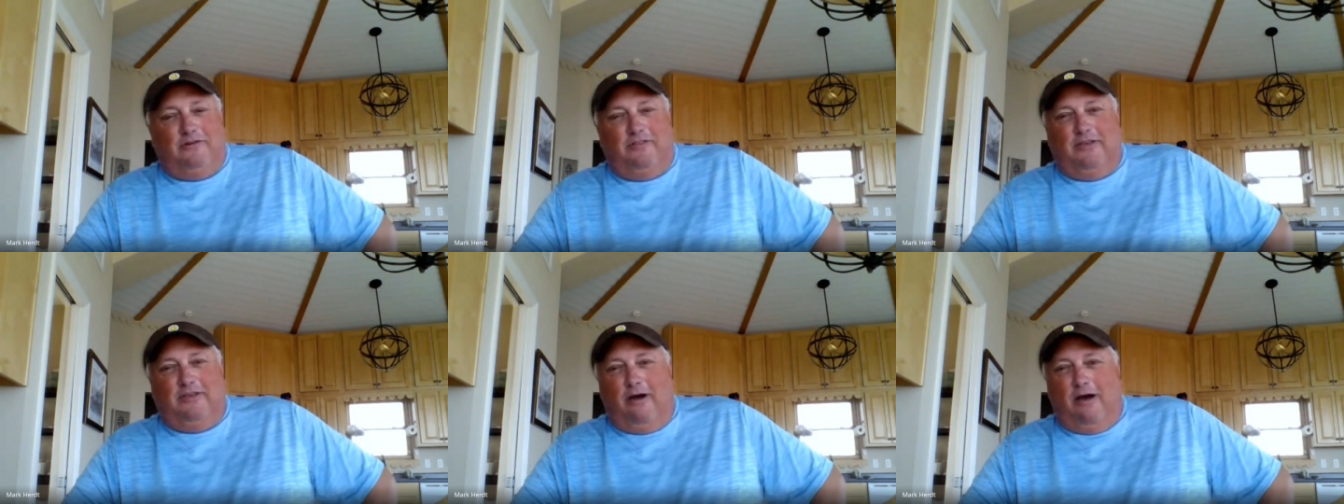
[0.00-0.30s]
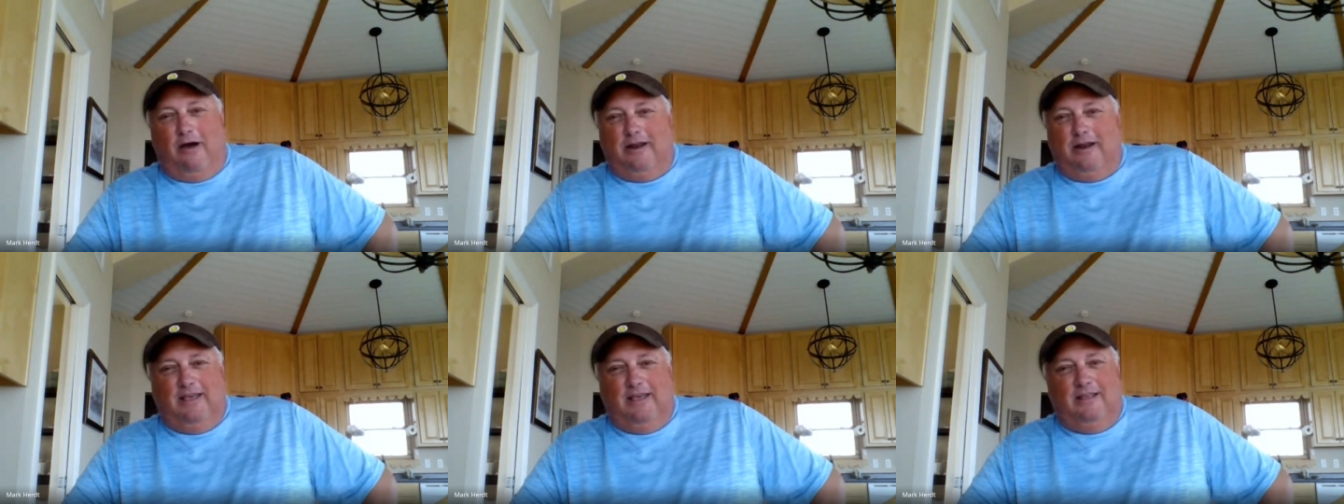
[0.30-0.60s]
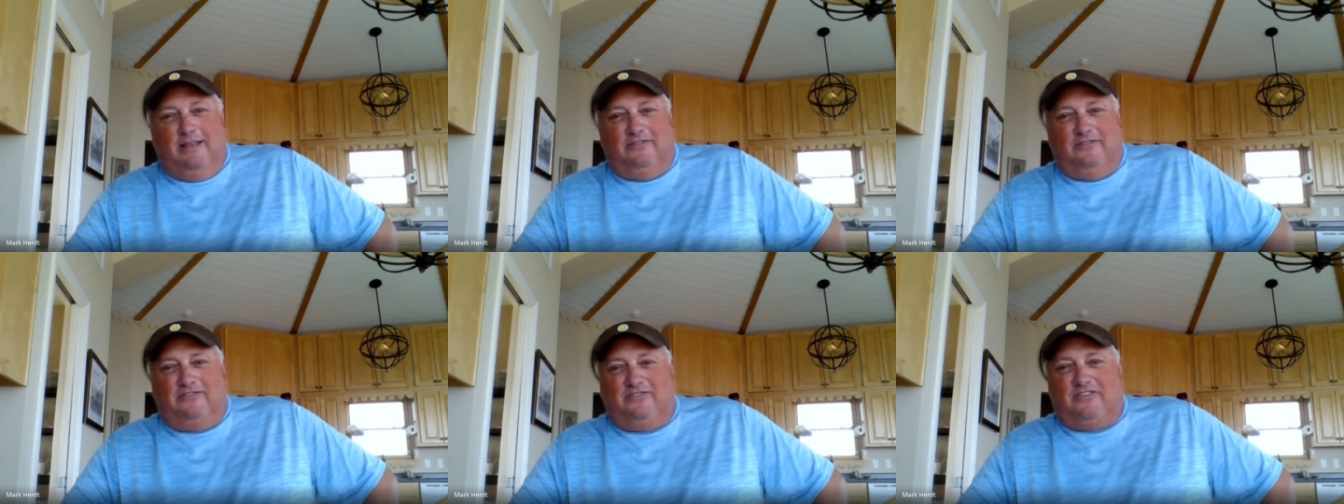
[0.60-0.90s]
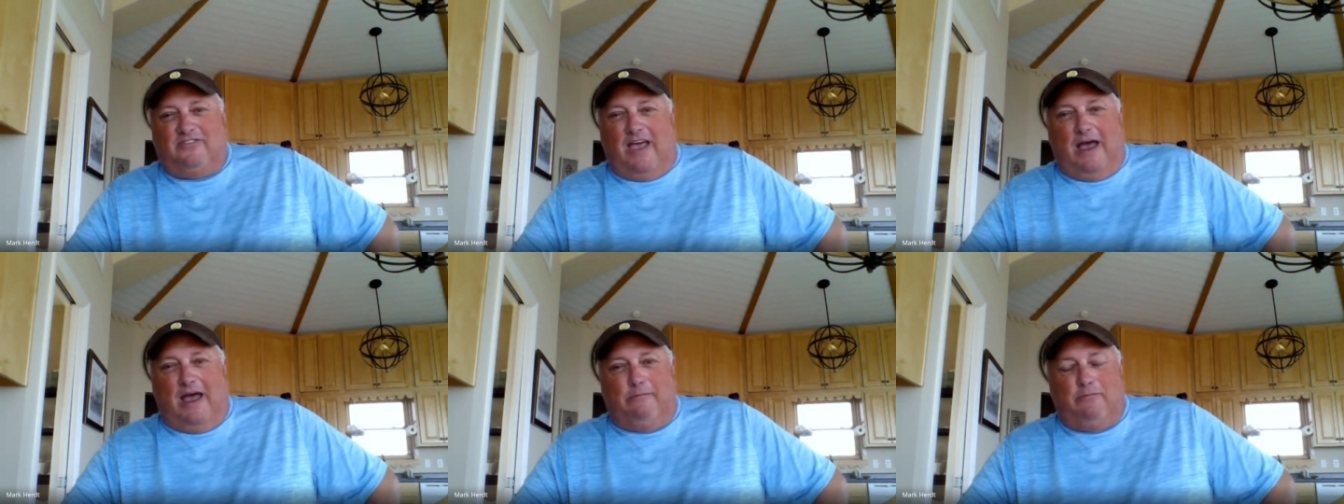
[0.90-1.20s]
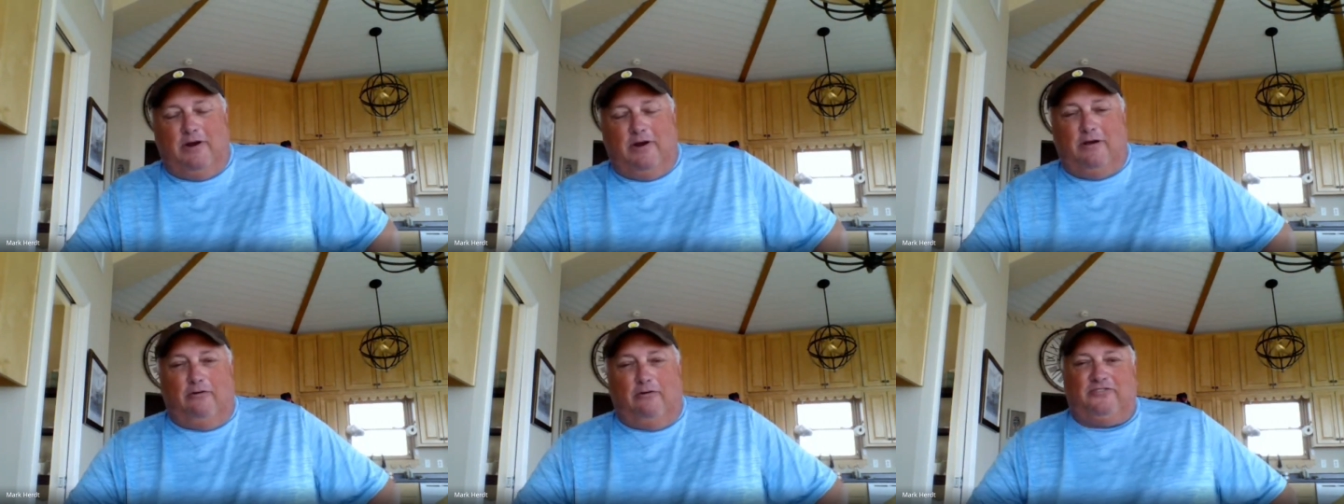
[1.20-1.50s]
the audience.
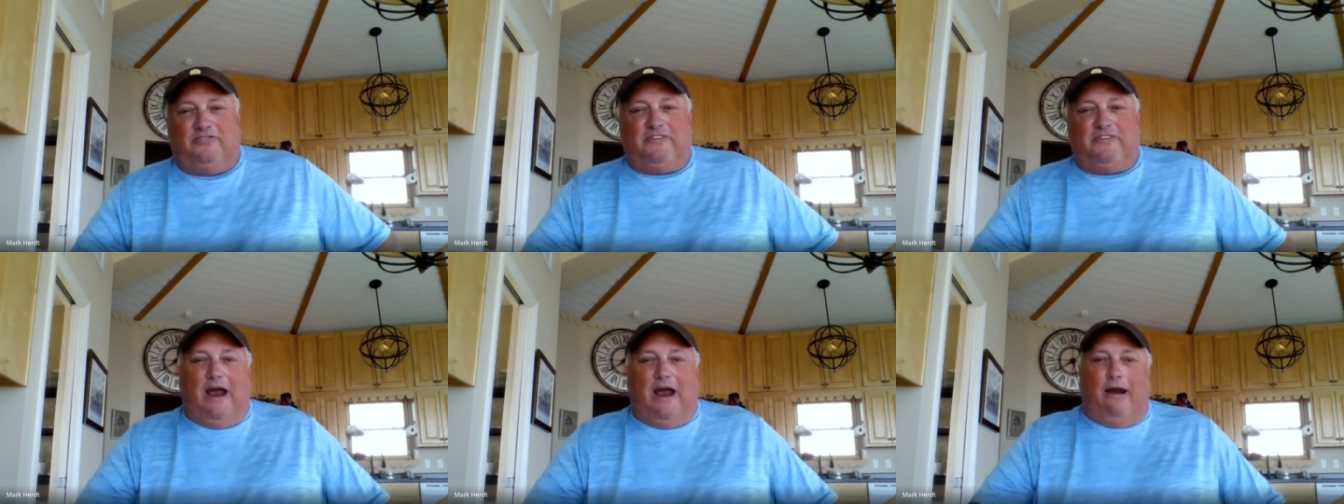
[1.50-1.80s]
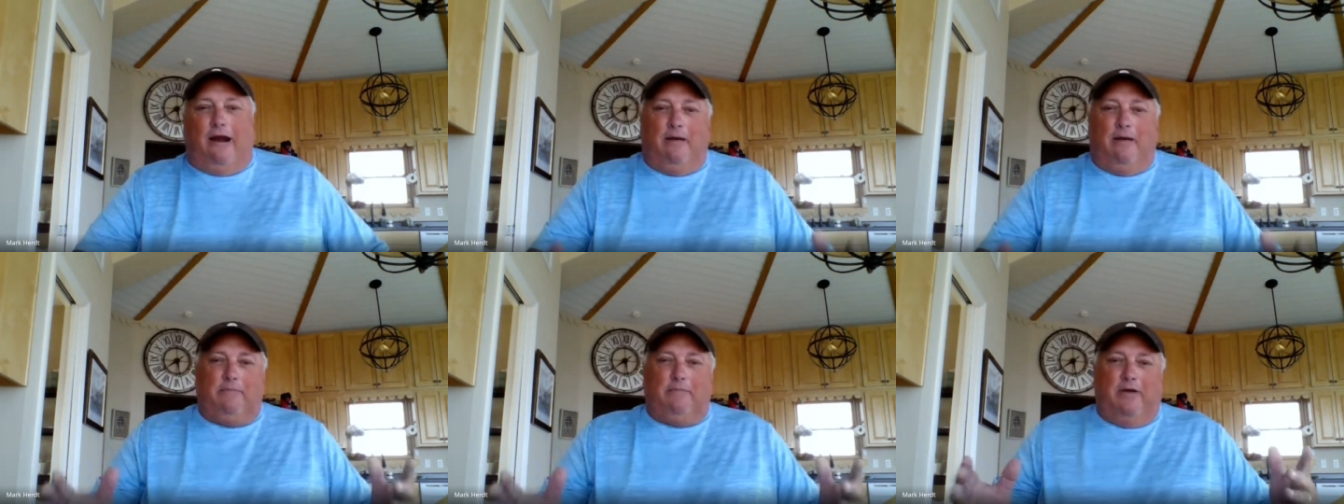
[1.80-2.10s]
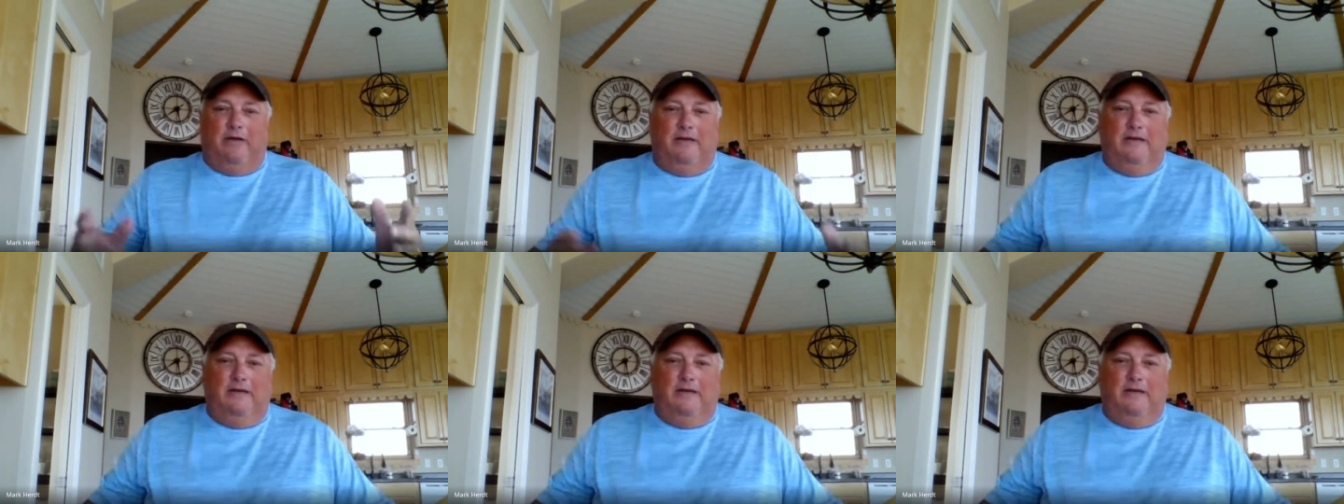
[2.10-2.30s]
I'm Ringo. He was Star. like, I,